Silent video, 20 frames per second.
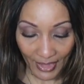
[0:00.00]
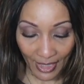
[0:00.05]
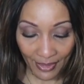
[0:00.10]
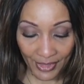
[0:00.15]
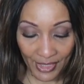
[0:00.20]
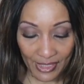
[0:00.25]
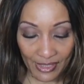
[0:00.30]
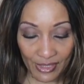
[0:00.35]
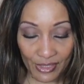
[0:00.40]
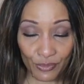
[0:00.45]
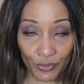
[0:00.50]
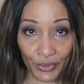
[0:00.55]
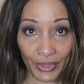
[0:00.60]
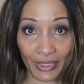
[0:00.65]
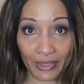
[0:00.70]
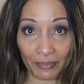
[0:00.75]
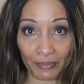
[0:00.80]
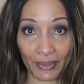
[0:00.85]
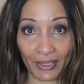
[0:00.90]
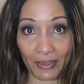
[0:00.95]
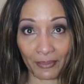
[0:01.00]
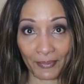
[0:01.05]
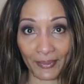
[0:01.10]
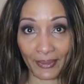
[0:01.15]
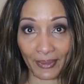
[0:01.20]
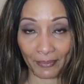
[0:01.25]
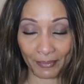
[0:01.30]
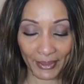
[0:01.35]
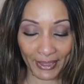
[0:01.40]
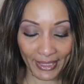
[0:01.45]
This is really, really,
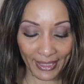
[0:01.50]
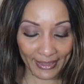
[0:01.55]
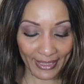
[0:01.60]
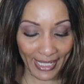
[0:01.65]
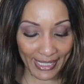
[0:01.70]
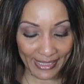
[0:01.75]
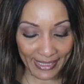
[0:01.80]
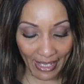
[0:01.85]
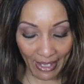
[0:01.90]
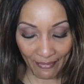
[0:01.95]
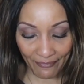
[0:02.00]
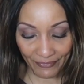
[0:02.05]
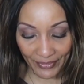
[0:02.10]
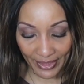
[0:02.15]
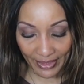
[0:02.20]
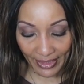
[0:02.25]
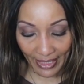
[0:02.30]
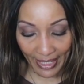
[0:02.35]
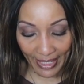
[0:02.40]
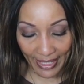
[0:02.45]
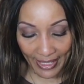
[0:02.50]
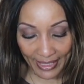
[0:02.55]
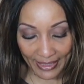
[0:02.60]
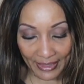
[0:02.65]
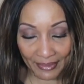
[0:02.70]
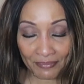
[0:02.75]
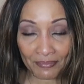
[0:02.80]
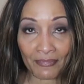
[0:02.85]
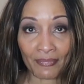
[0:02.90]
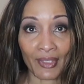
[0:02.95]
really, really a nice outfit.
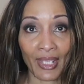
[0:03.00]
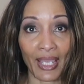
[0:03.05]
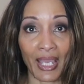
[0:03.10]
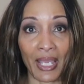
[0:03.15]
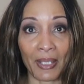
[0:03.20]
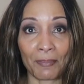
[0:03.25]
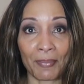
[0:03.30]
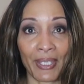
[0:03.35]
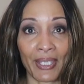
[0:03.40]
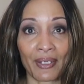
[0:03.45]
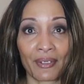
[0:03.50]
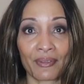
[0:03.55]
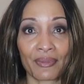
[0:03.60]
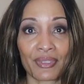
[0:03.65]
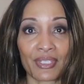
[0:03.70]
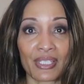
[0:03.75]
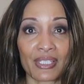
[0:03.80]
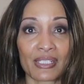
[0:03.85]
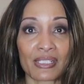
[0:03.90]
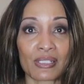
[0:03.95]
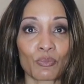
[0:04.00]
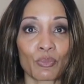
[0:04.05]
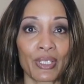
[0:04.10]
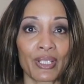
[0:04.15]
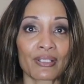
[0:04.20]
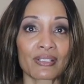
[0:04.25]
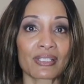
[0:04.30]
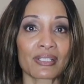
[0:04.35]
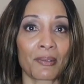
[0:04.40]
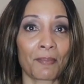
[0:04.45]
And I paired these
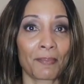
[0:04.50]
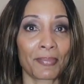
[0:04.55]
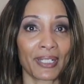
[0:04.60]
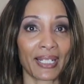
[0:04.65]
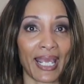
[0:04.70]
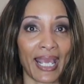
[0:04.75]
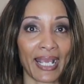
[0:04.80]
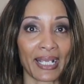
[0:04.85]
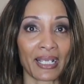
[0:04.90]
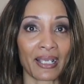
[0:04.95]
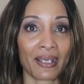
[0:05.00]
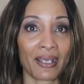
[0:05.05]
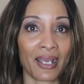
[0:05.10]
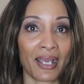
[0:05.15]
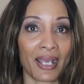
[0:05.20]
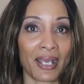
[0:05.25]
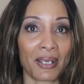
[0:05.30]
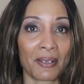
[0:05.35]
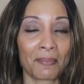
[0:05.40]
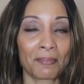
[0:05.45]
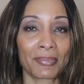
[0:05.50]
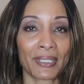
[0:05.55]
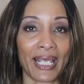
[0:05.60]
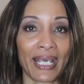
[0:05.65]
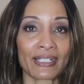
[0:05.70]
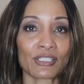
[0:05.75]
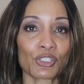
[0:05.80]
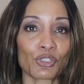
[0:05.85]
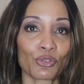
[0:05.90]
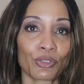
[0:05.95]
with some black, um,
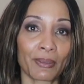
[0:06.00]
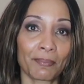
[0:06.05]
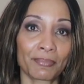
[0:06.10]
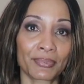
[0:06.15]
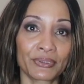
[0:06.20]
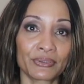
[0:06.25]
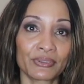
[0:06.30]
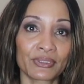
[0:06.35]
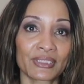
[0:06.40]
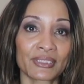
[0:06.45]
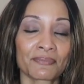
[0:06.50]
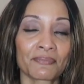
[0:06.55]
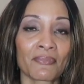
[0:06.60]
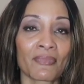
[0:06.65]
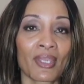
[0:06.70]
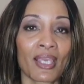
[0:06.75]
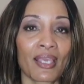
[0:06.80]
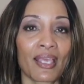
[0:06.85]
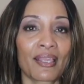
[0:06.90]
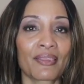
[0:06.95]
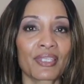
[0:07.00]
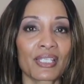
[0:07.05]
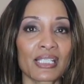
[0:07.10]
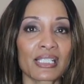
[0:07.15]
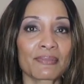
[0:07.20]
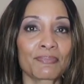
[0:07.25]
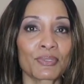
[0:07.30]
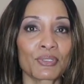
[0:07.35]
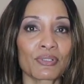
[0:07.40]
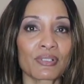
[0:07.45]
black short boots. And
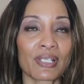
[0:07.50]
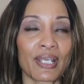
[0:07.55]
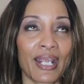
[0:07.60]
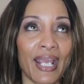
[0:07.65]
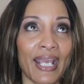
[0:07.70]
these boots are